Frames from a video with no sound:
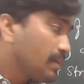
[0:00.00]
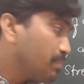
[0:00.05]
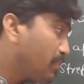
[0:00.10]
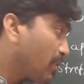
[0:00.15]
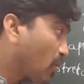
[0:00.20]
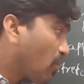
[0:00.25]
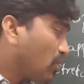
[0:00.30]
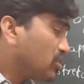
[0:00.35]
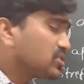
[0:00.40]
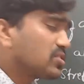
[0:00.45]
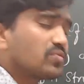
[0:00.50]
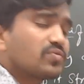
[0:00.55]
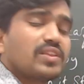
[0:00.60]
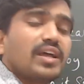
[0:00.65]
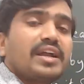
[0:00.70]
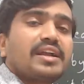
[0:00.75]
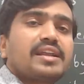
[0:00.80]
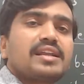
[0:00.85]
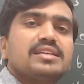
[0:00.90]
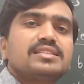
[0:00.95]
Because of
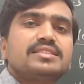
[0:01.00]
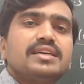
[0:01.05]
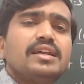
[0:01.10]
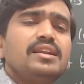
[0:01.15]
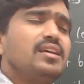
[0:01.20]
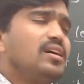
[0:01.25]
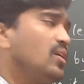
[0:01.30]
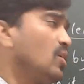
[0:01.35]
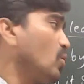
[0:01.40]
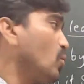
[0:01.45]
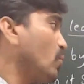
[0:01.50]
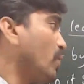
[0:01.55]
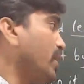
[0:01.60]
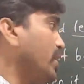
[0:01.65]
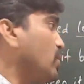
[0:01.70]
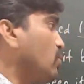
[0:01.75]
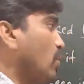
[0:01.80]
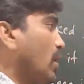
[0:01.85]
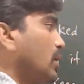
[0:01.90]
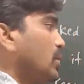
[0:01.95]
that reason,
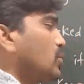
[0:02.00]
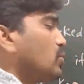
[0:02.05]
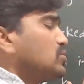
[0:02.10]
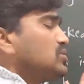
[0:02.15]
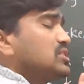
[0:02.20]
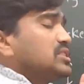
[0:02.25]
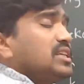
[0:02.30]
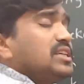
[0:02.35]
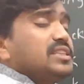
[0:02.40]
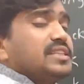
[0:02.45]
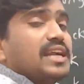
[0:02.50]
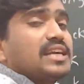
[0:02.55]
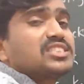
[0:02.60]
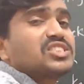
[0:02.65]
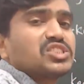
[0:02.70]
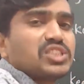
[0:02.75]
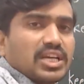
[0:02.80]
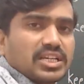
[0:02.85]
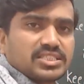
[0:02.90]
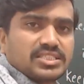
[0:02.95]
when you want to see their
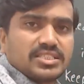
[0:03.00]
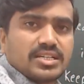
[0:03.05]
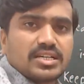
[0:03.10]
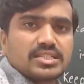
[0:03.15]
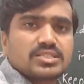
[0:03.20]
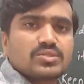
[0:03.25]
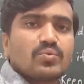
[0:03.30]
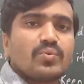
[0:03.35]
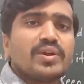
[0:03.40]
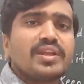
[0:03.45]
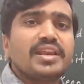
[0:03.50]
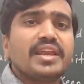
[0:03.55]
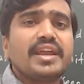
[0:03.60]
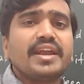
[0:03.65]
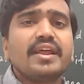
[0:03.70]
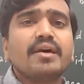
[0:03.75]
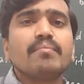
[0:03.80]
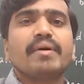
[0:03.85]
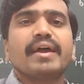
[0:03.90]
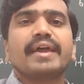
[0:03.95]
structures, we
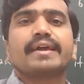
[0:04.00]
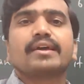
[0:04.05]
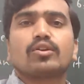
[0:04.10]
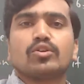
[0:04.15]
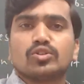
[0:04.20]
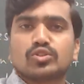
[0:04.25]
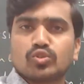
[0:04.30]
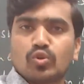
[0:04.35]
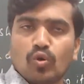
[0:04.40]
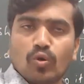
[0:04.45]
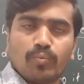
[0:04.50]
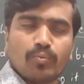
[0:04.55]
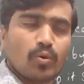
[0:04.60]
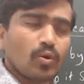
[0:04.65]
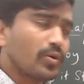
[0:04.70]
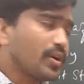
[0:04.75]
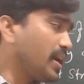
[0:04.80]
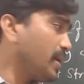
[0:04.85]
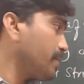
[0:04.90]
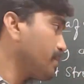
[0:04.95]
need a microscope.
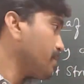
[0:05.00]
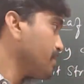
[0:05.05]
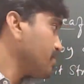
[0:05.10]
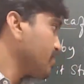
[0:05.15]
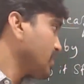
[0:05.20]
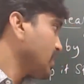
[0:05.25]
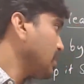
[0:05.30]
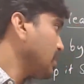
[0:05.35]
Okay.